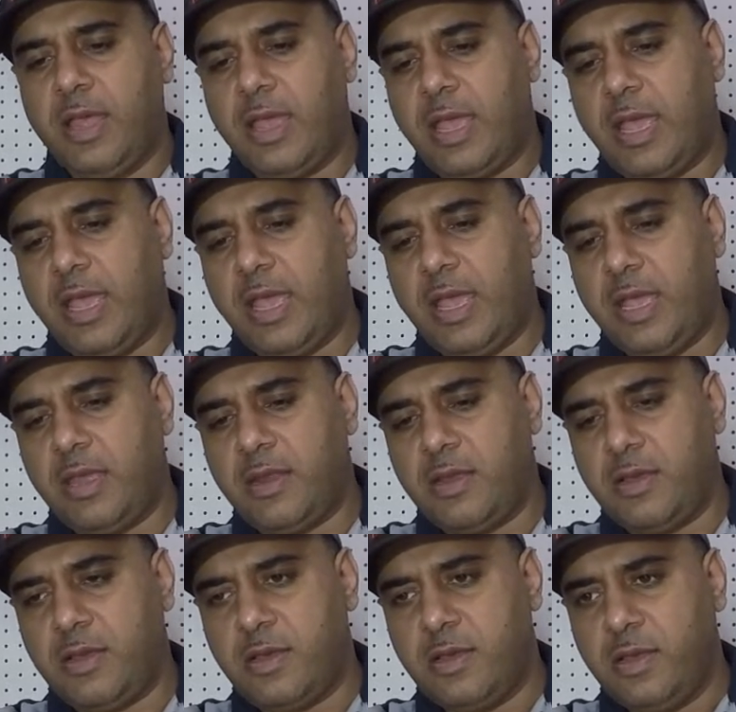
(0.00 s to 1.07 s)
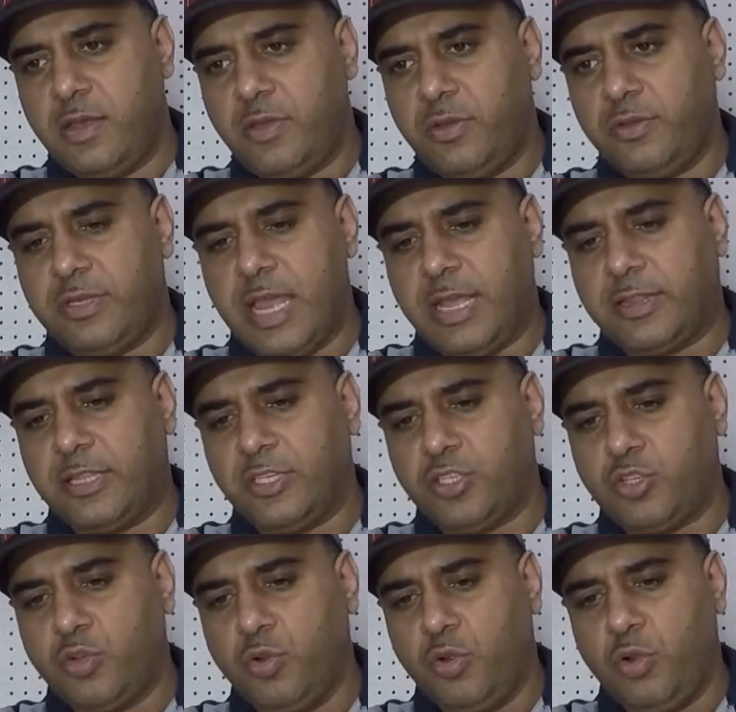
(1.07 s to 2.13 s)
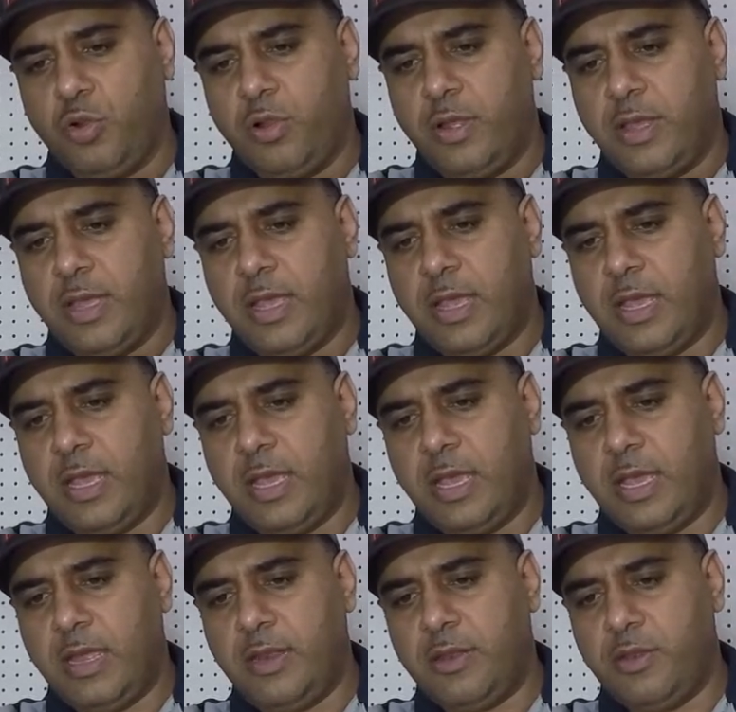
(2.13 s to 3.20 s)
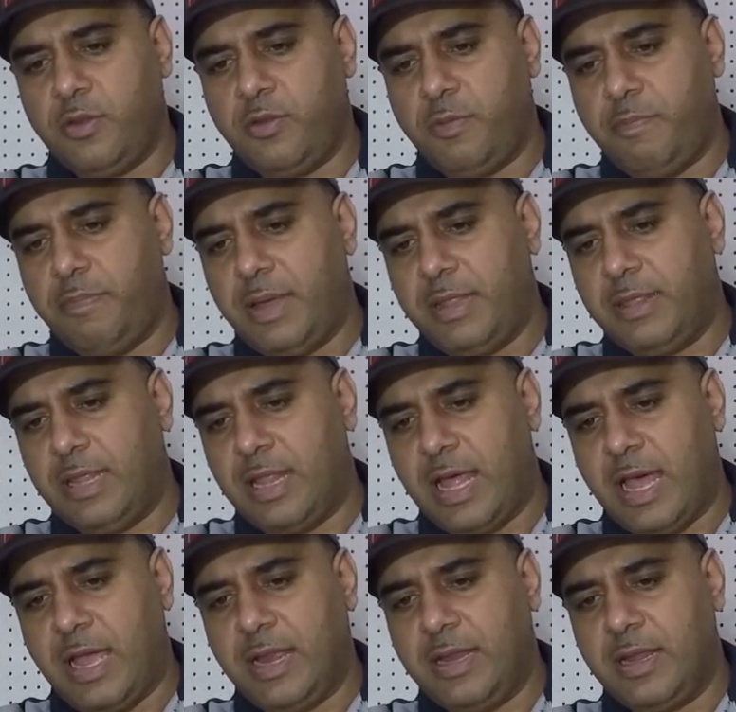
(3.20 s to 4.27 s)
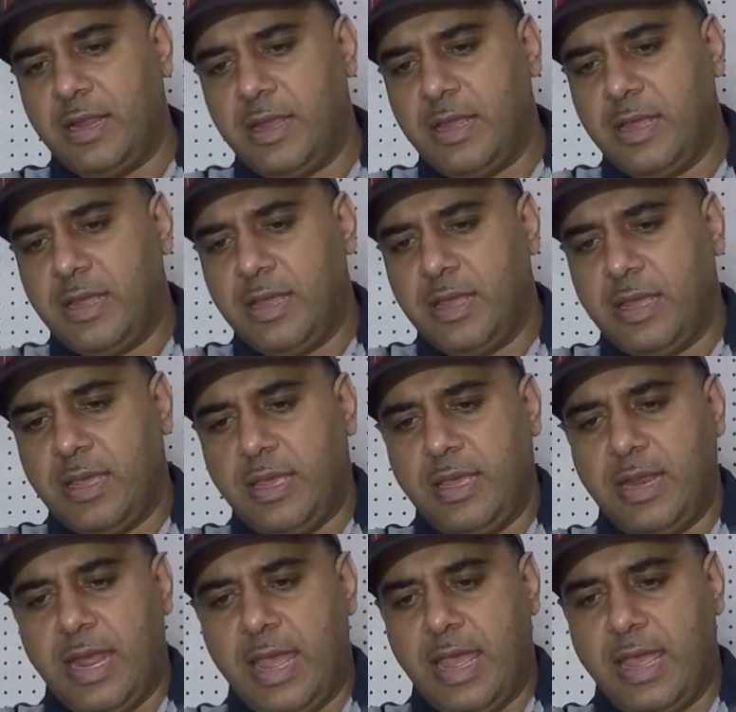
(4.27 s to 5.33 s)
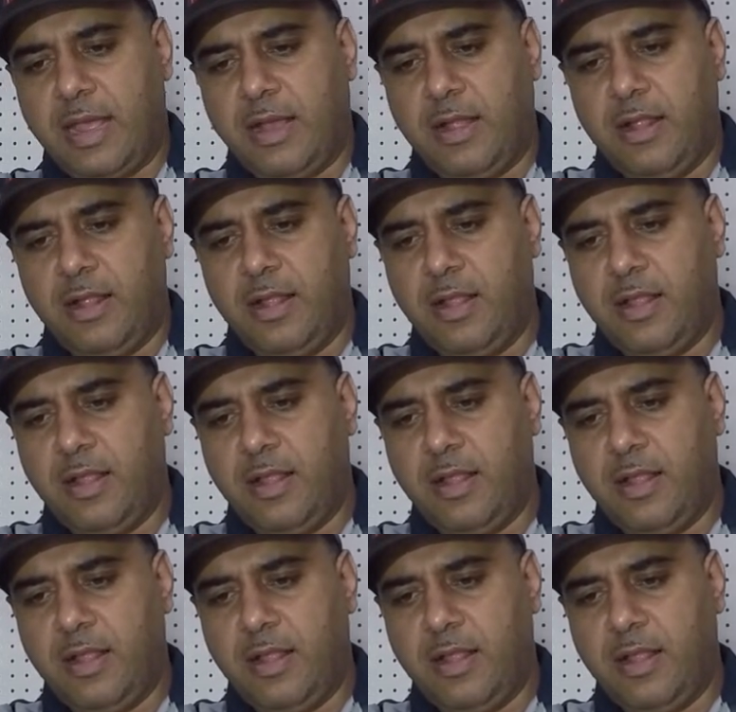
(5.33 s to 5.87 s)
and you take this tool and you bend the line in an angle.